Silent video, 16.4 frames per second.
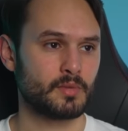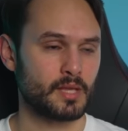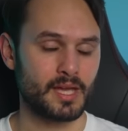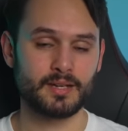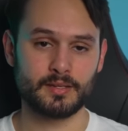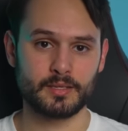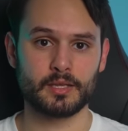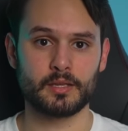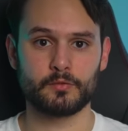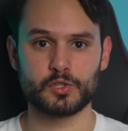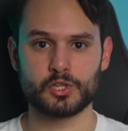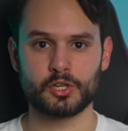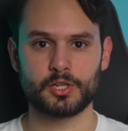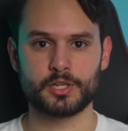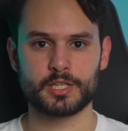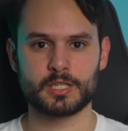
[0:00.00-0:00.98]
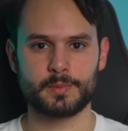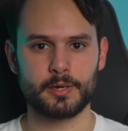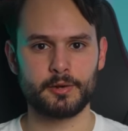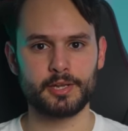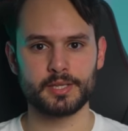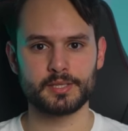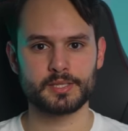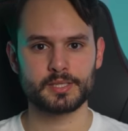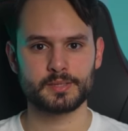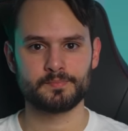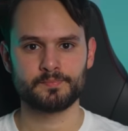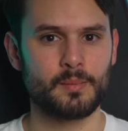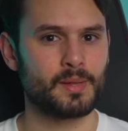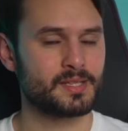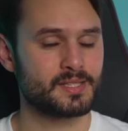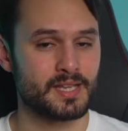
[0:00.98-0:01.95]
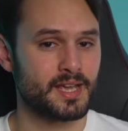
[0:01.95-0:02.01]
and delivers a good experience. I'm
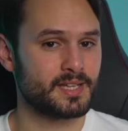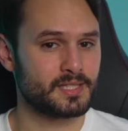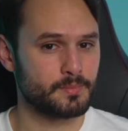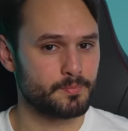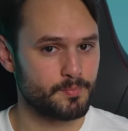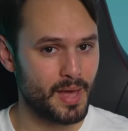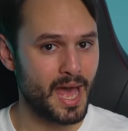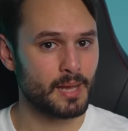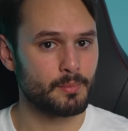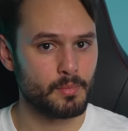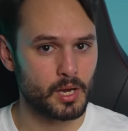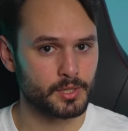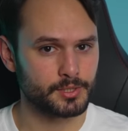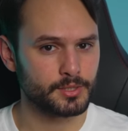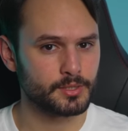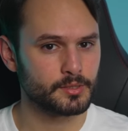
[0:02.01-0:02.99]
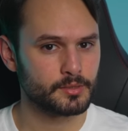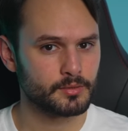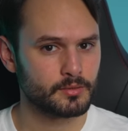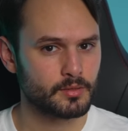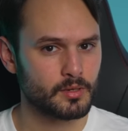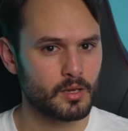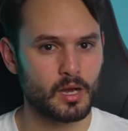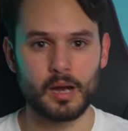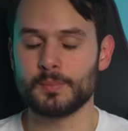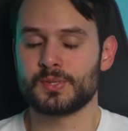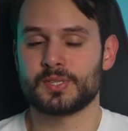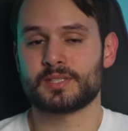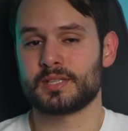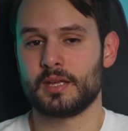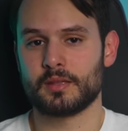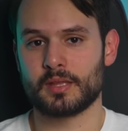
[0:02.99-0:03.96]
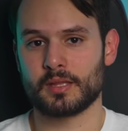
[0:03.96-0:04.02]
not saying it's a bad monitor, I'm just
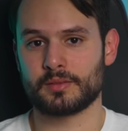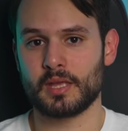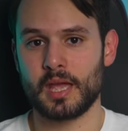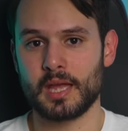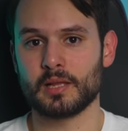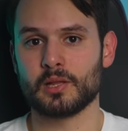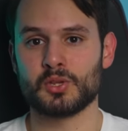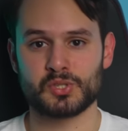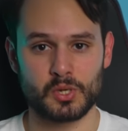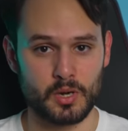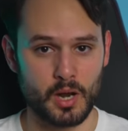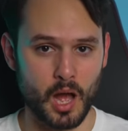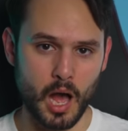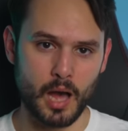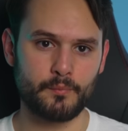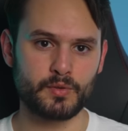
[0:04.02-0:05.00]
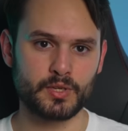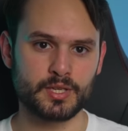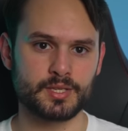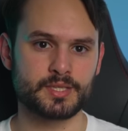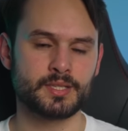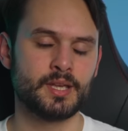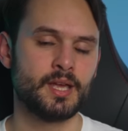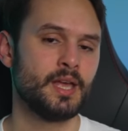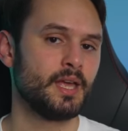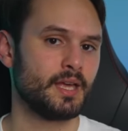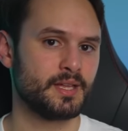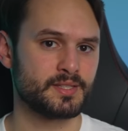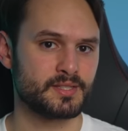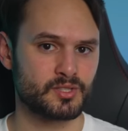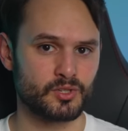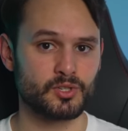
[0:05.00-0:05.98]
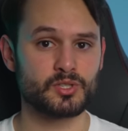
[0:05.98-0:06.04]
saying that the halos are obvious in
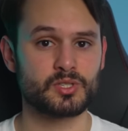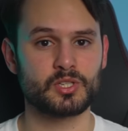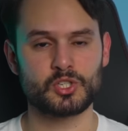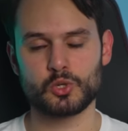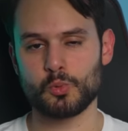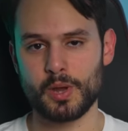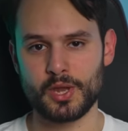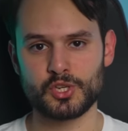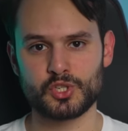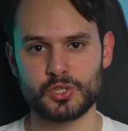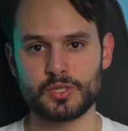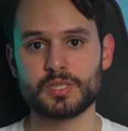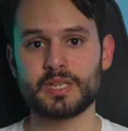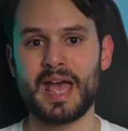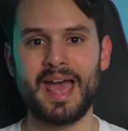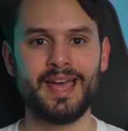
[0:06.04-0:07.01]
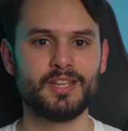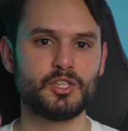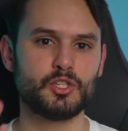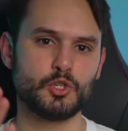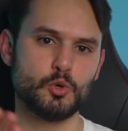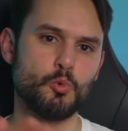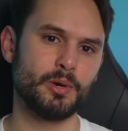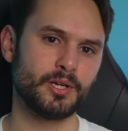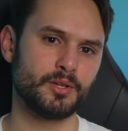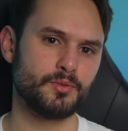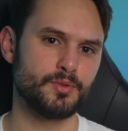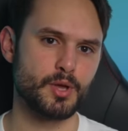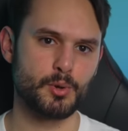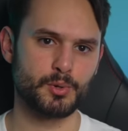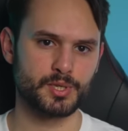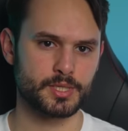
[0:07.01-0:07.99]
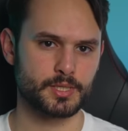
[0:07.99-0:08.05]
certain situations and you will
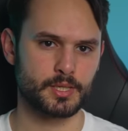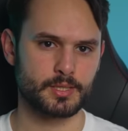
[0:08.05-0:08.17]
notice